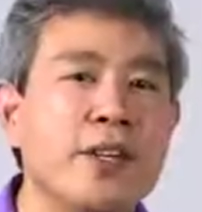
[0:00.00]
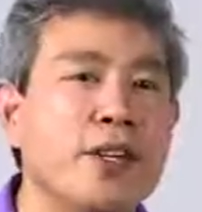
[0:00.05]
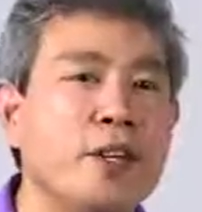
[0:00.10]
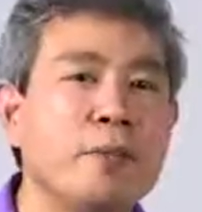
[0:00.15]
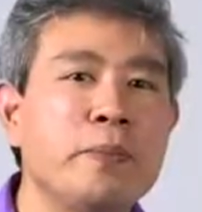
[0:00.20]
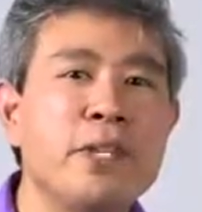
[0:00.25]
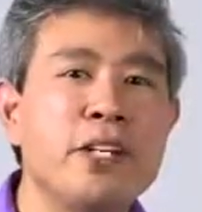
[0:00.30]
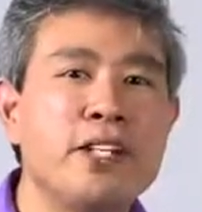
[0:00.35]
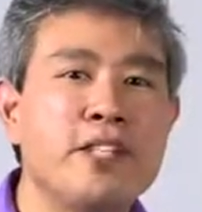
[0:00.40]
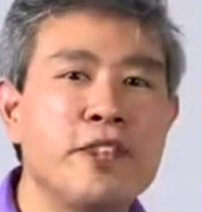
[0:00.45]

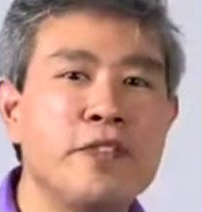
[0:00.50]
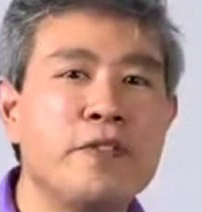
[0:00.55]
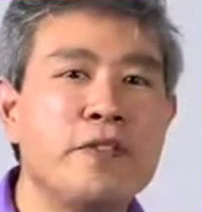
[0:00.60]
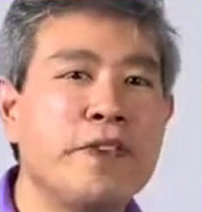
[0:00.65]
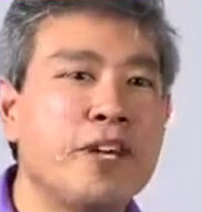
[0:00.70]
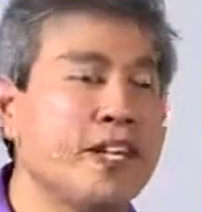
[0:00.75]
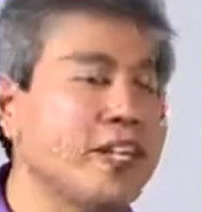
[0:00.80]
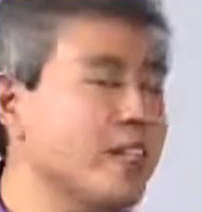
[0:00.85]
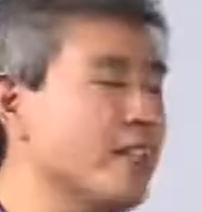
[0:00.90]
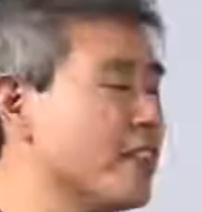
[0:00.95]
hope that you
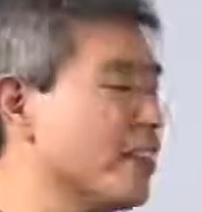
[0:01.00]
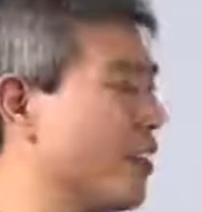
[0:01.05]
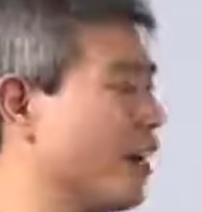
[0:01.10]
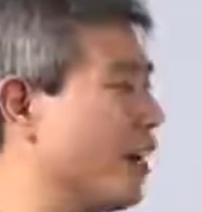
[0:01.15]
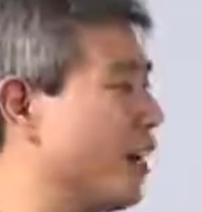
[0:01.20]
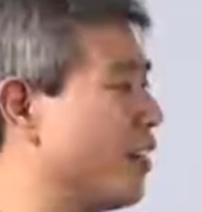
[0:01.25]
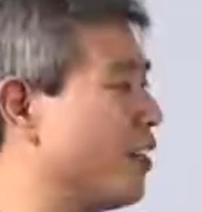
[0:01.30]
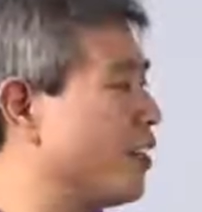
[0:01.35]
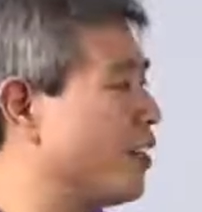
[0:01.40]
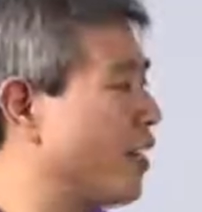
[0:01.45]
find this
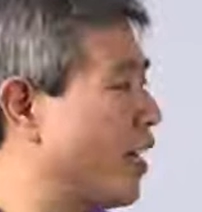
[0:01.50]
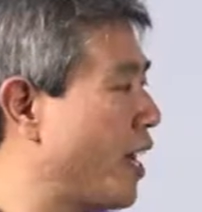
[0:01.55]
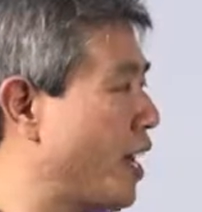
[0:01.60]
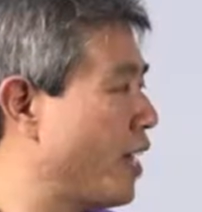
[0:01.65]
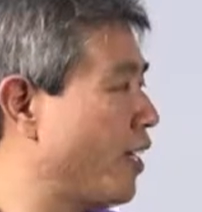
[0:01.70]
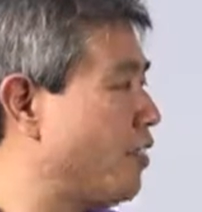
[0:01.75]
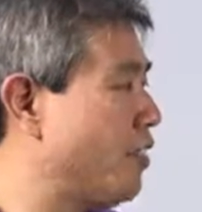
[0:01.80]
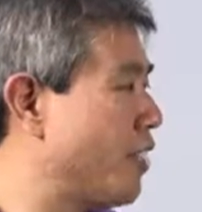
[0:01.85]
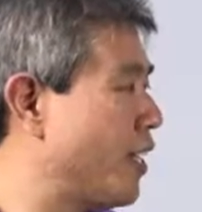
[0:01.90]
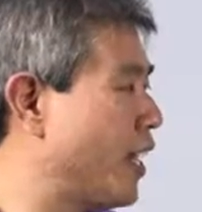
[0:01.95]
guide on
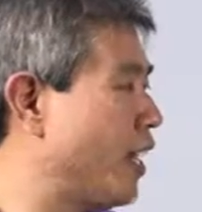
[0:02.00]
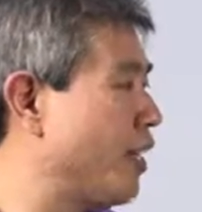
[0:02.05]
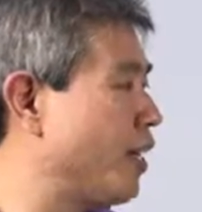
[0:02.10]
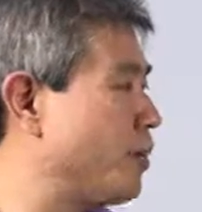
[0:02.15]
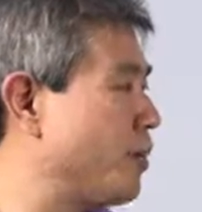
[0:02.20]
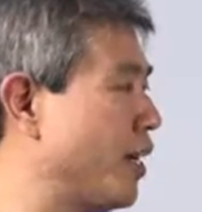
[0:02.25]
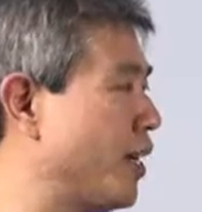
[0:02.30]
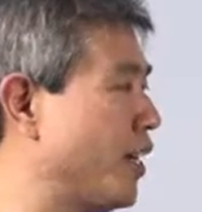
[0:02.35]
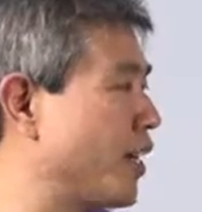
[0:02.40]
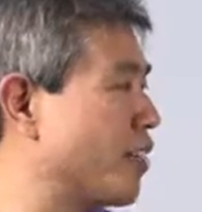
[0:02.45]
how to
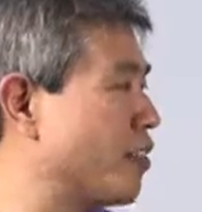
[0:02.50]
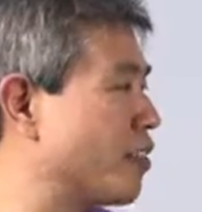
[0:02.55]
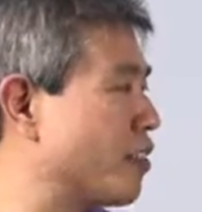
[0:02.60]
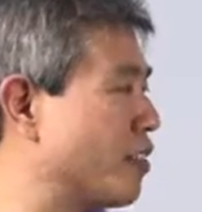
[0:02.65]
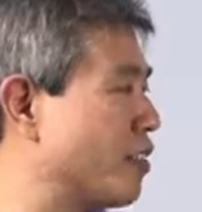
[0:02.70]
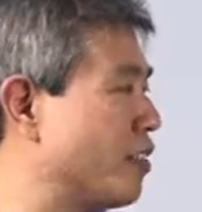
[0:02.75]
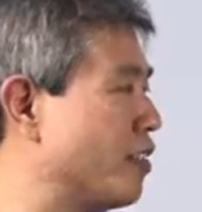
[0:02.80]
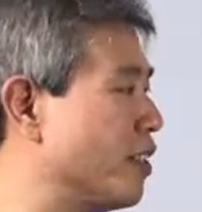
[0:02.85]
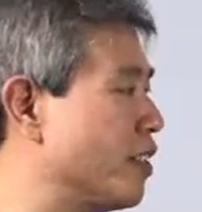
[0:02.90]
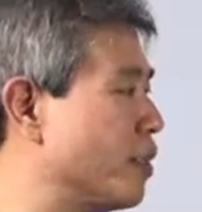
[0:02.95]
calibrate
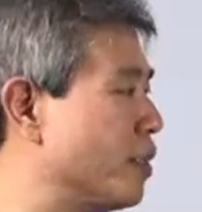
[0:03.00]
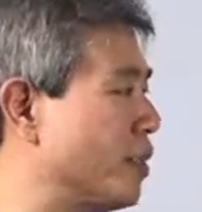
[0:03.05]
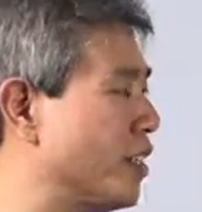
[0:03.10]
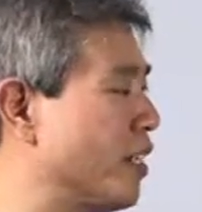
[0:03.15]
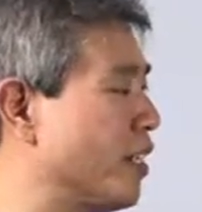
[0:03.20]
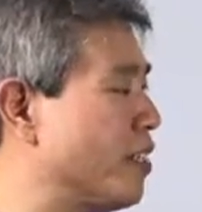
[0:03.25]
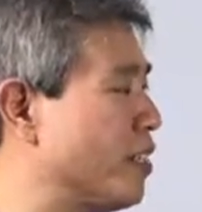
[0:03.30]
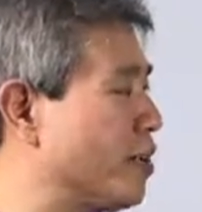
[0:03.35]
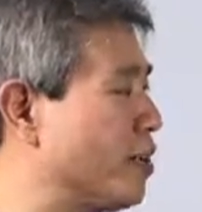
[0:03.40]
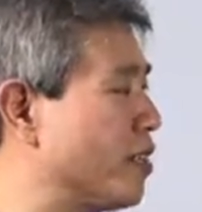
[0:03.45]
external display
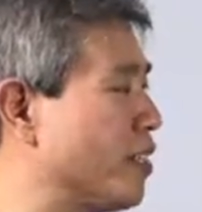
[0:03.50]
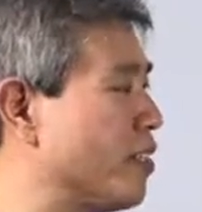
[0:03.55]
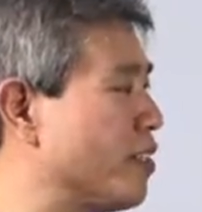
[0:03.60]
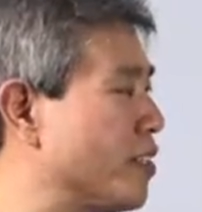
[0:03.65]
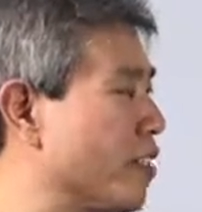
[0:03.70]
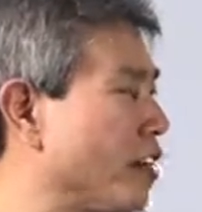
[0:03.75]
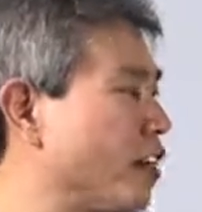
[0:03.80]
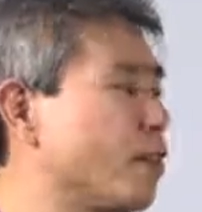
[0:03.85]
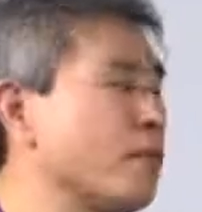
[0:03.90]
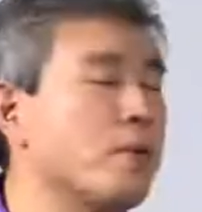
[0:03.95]
using
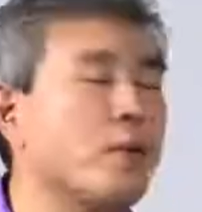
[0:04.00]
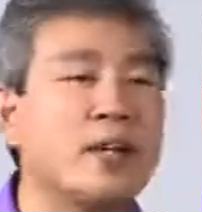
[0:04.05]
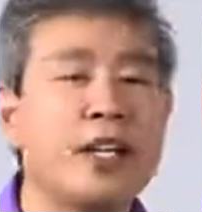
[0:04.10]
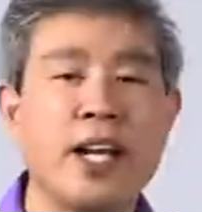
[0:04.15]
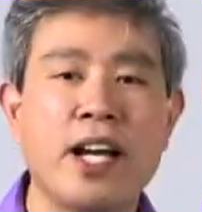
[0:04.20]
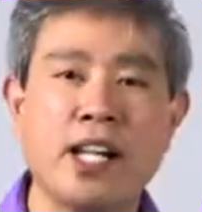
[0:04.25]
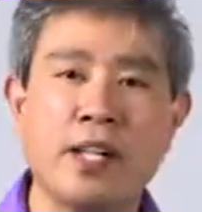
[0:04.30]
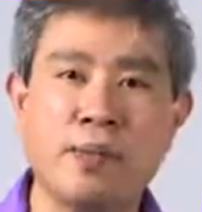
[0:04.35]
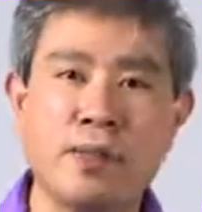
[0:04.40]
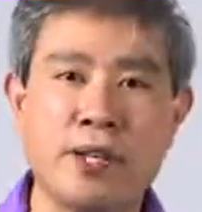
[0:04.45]
software
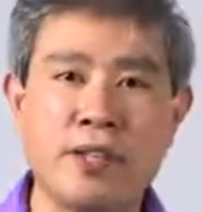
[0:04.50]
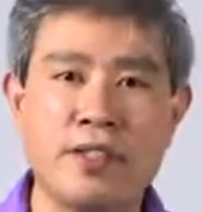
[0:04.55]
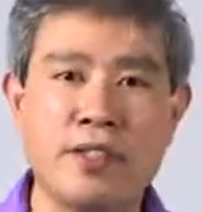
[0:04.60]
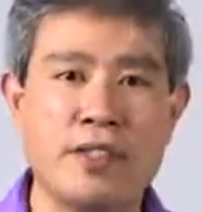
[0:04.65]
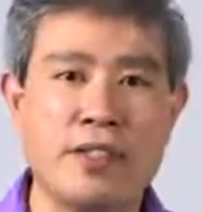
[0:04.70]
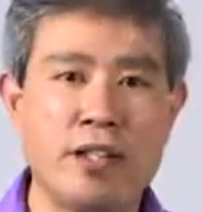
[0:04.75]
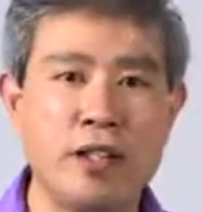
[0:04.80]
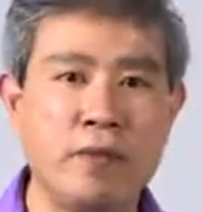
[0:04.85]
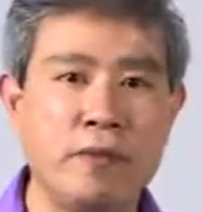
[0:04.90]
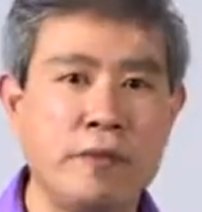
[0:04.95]
calibration
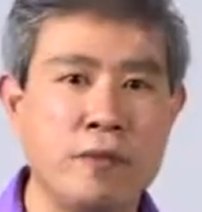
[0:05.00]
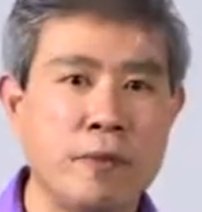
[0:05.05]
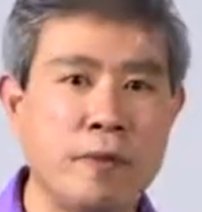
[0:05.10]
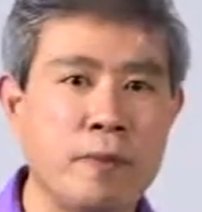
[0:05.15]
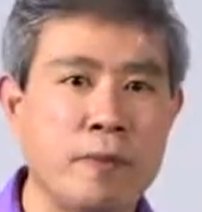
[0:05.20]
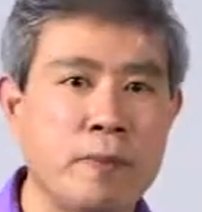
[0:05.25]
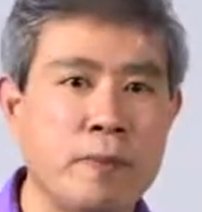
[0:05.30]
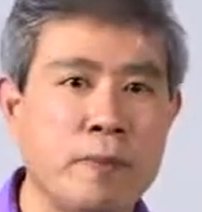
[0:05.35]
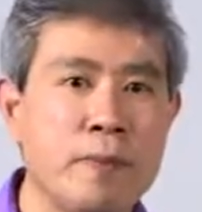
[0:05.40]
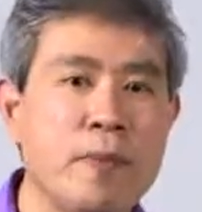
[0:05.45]

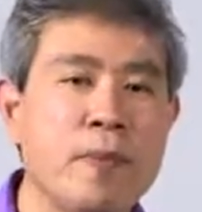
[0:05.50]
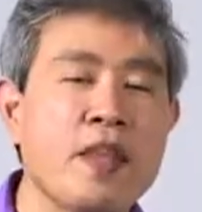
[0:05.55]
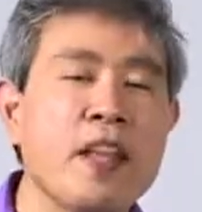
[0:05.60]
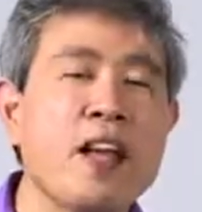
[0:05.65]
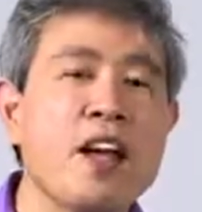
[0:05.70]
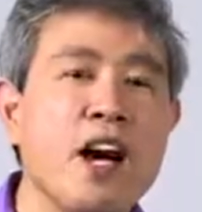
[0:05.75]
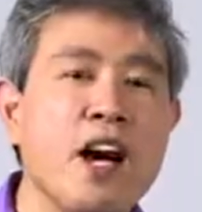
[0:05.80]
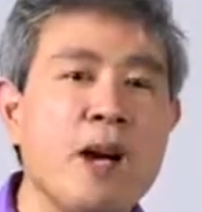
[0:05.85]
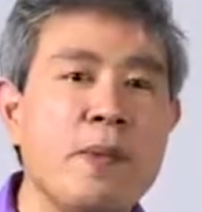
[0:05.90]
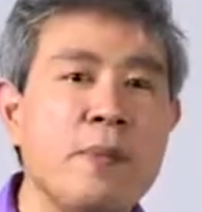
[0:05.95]
helpful.
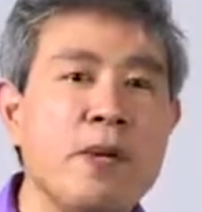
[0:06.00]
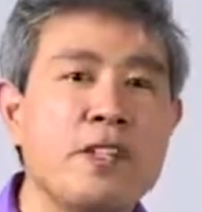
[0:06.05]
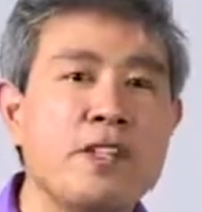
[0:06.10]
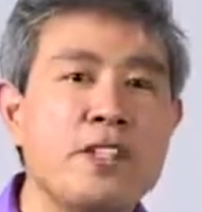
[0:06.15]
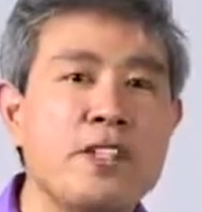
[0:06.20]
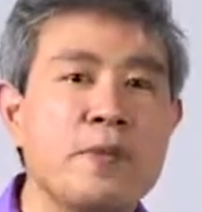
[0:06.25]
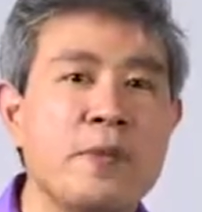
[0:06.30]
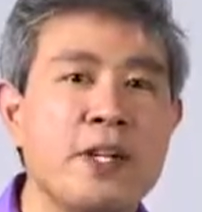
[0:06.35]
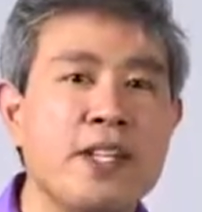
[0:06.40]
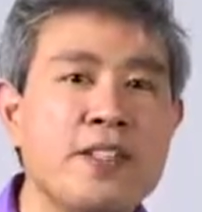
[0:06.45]
I'm Mark
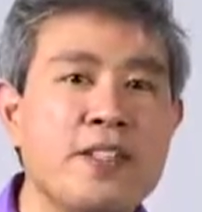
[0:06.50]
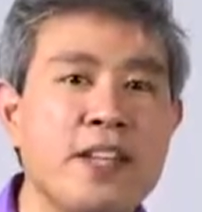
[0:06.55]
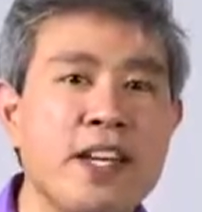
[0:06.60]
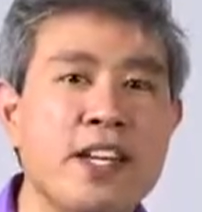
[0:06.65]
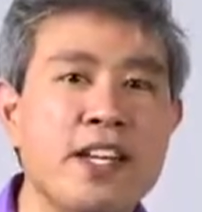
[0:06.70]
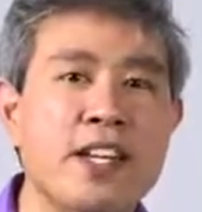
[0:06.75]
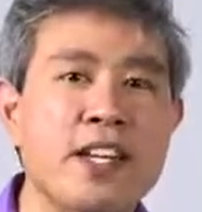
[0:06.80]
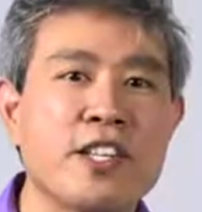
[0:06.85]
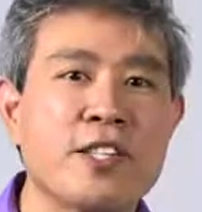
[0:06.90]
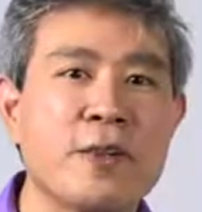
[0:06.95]

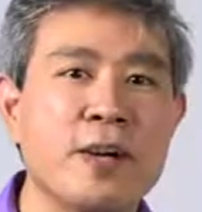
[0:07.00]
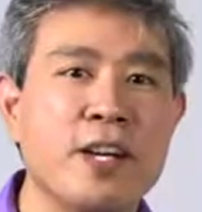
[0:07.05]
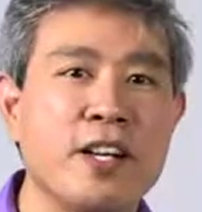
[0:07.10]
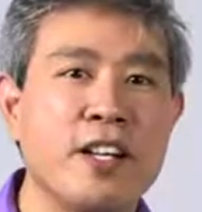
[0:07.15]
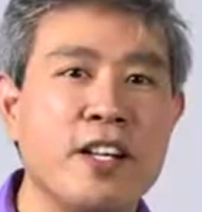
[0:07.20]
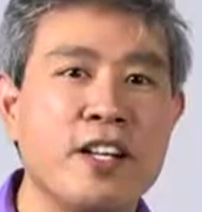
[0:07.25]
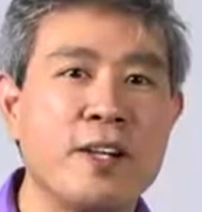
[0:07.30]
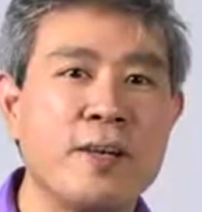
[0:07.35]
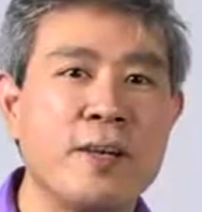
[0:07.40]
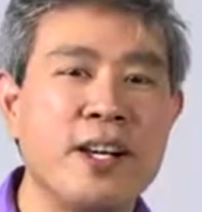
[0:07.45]
Suwanseng, X-Rite
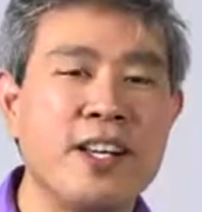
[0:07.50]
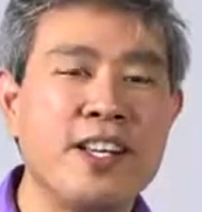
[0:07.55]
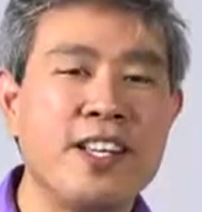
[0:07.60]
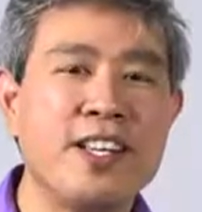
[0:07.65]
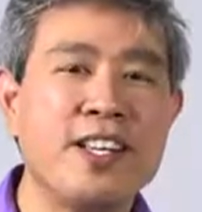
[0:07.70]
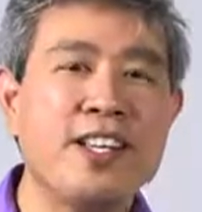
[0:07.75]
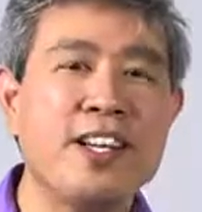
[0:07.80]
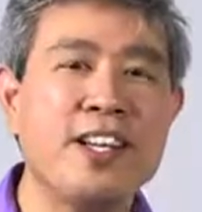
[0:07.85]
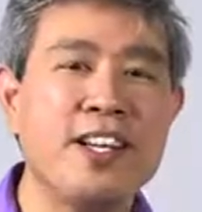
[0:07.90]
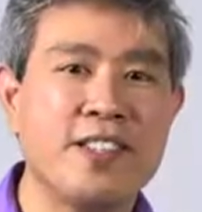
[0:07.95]

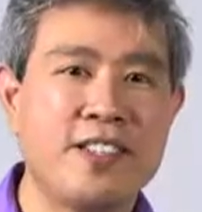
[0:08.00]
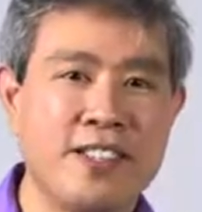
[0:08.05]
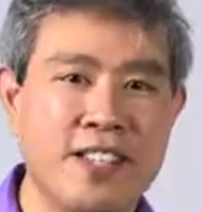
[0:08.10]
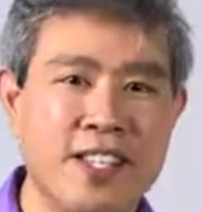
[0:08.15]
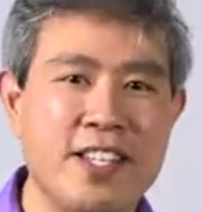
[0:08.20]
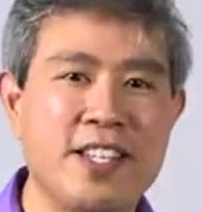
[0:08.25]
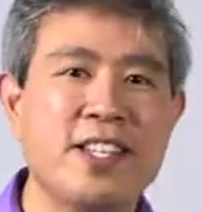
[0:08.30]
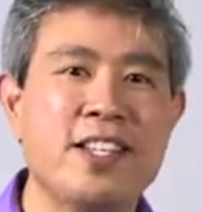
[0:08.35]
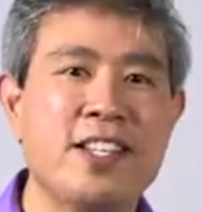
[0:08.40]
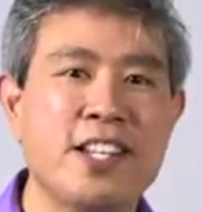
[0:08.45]
Colorati, and I'll see
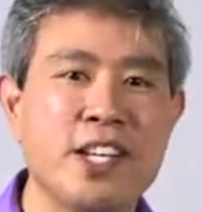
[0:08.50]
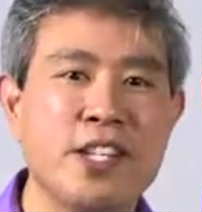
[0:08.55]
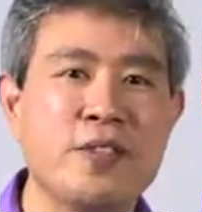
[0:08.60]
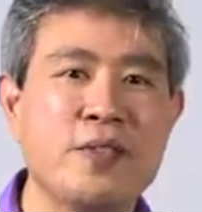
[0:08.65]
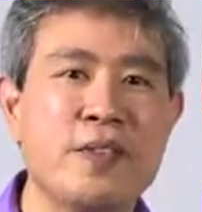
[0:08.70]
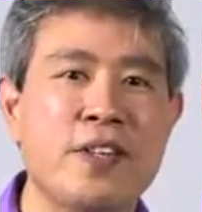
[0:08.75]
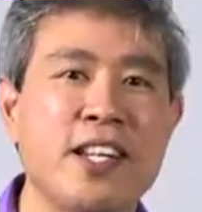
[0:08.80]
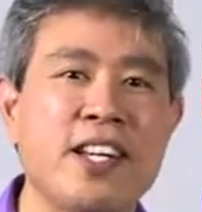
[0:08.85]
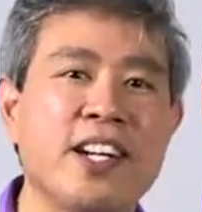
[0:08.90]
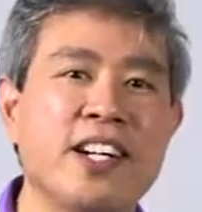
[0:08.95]
you in the next
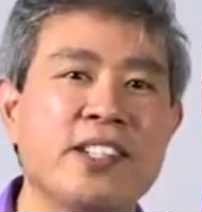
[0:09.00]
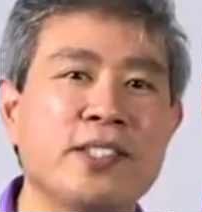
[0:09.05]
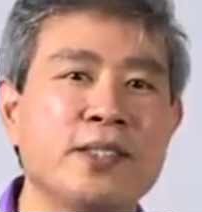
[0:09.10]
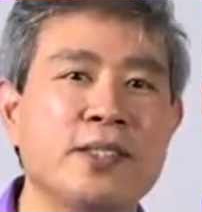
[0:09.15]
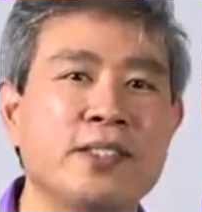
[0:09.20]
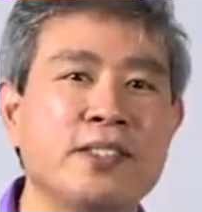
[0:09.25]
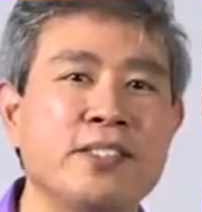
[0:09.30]
video.